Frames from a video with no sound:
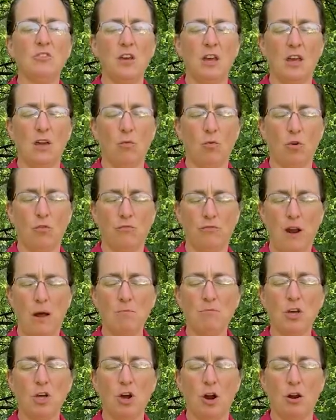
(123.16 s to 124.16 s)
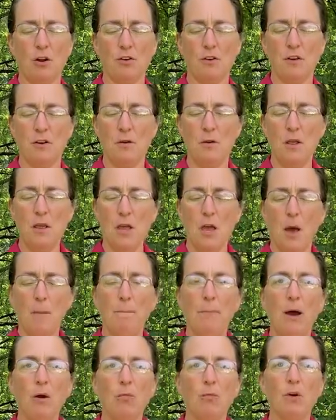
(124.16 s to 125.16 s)
that were from the garden,
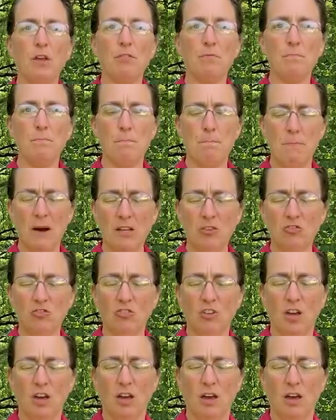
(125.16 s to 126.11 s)
but with much